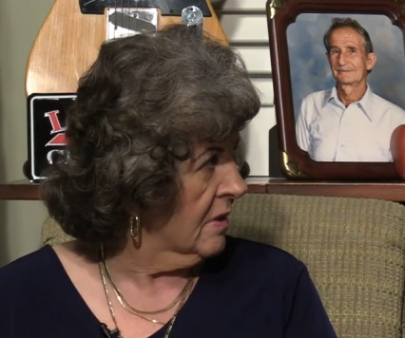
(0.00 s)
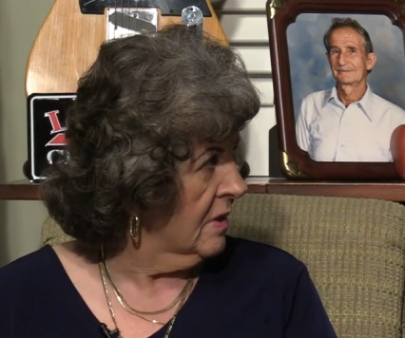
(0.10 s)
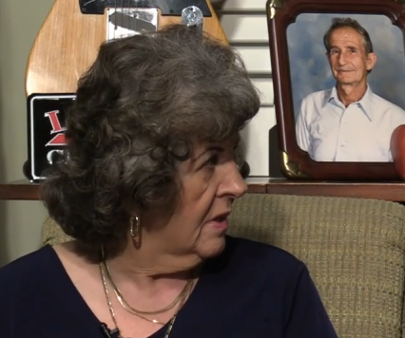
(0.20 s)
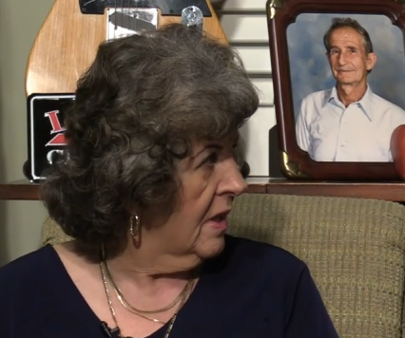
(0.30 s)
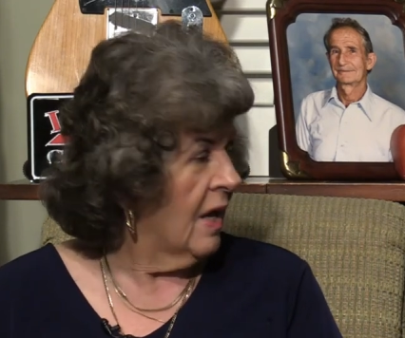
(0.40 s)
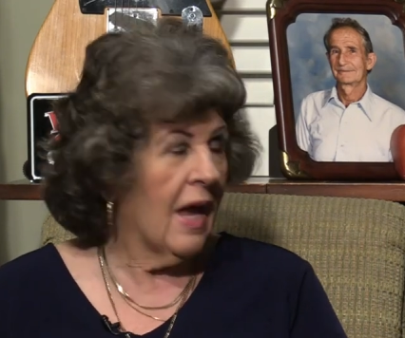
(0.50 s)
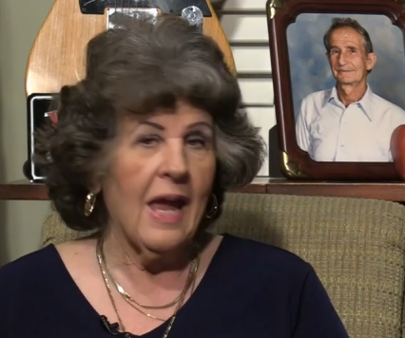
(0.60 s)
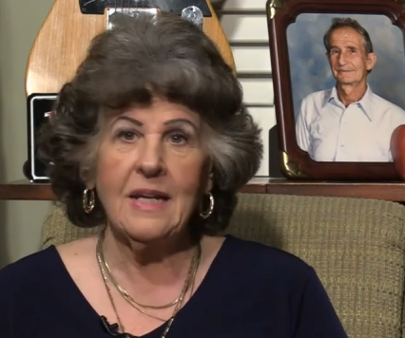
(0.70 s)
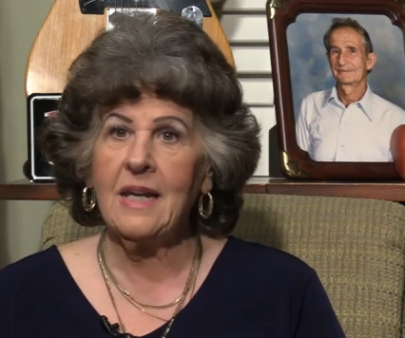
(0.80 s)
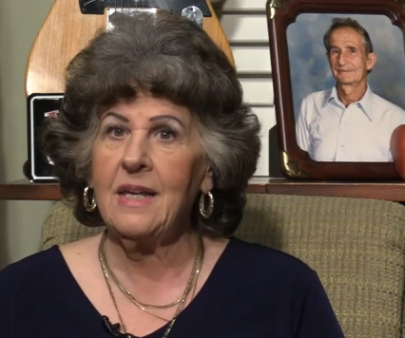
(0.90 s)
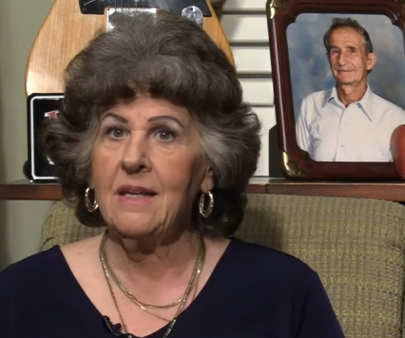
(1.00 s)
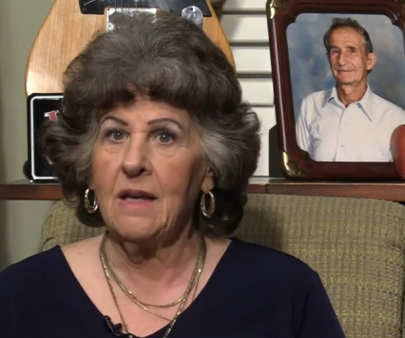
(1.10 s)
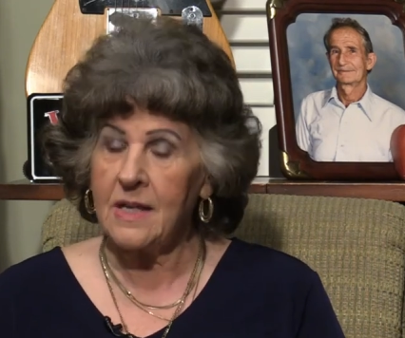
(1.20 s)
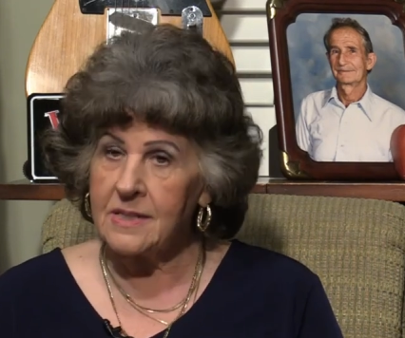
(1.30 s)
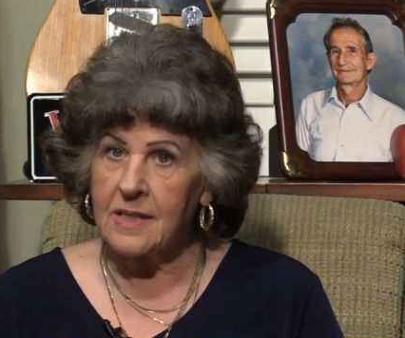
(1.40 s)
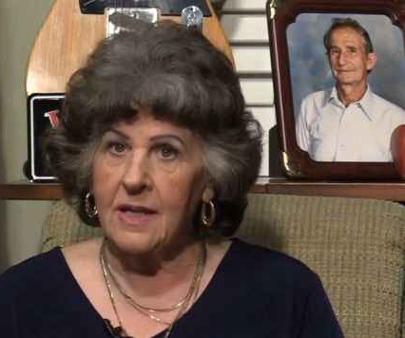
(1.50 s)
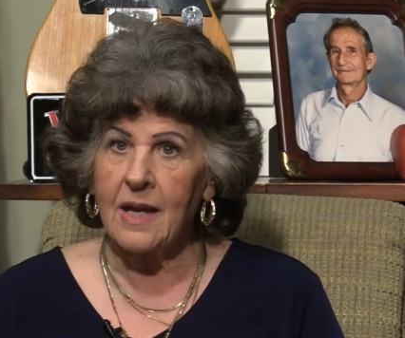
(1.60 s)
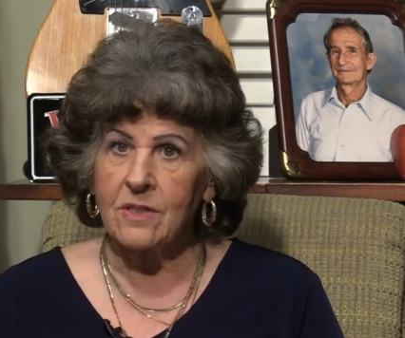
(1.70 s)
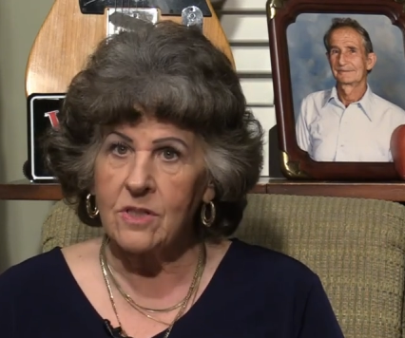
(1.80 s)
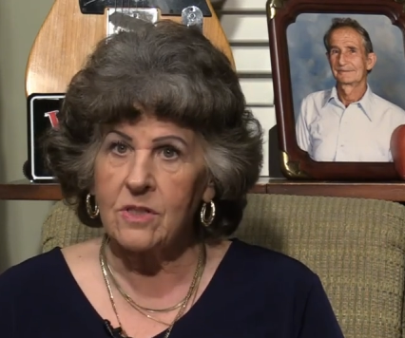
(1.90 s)
Speaker 1: Mm -hmm. And he, he set
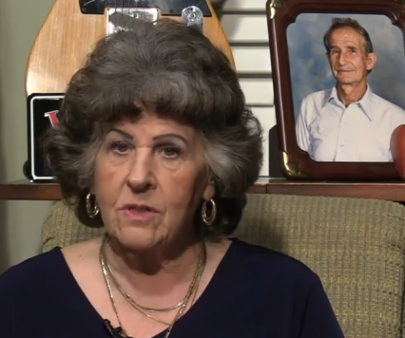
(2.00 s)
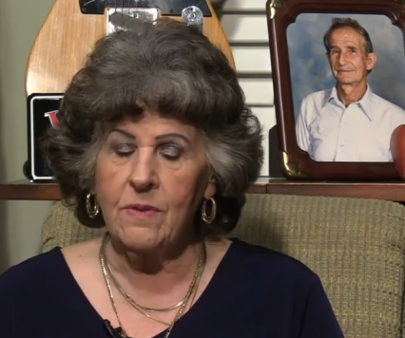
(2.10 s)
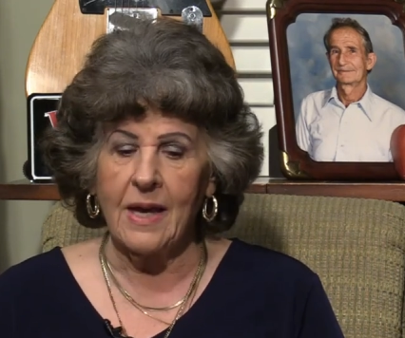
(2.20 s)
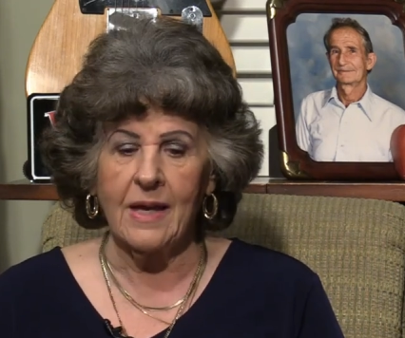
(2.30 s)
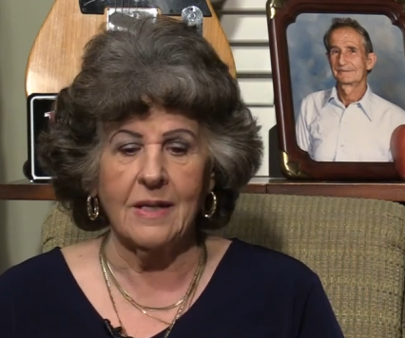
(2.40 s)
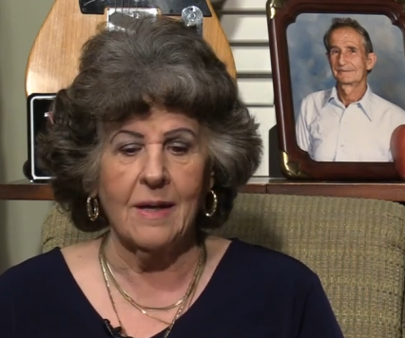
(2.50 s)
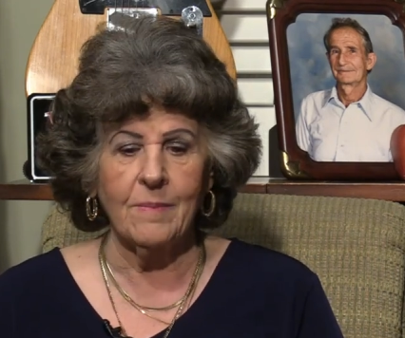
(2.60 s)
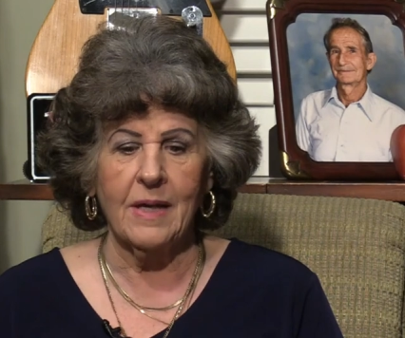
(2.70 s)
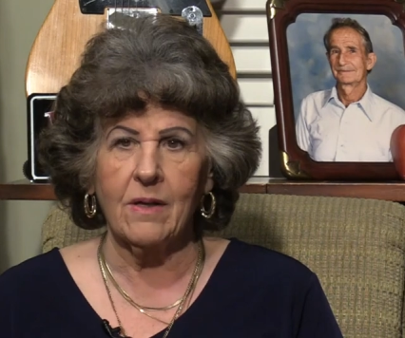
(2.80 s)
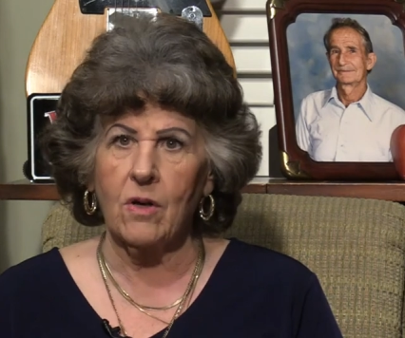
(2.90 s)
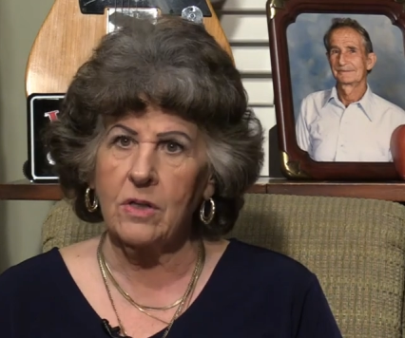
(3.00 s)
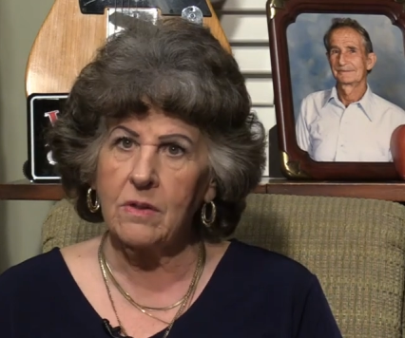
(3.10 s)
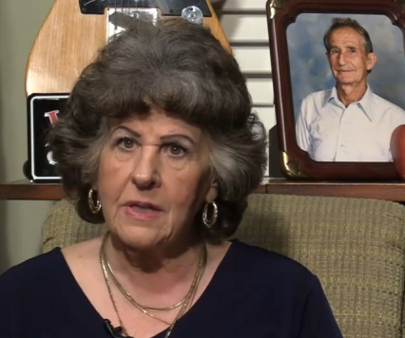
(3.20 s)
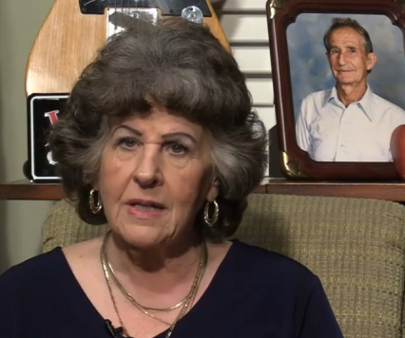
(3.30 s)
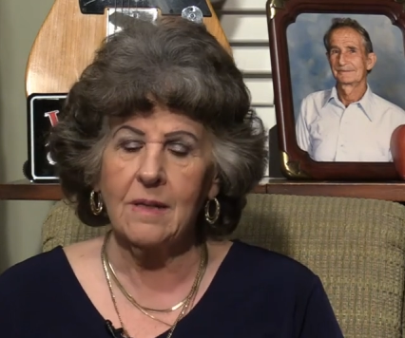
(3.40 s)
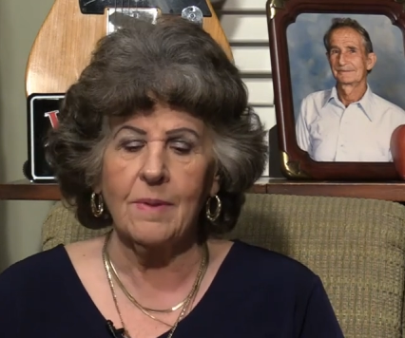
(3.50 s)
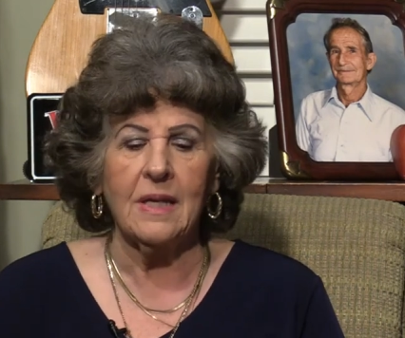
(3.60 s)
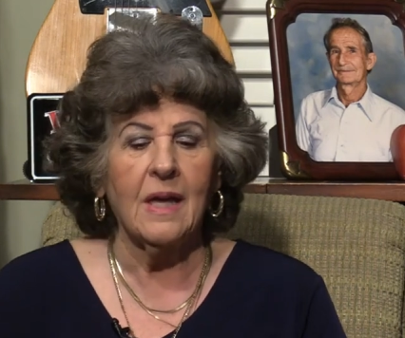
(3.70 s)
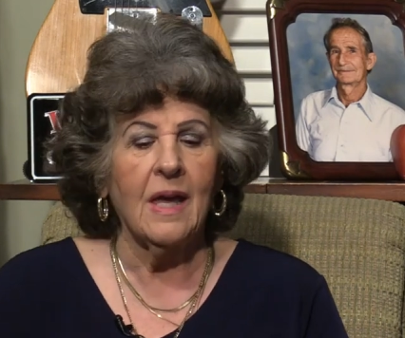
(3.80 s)
out to do that. And I'm like, are you kidding me?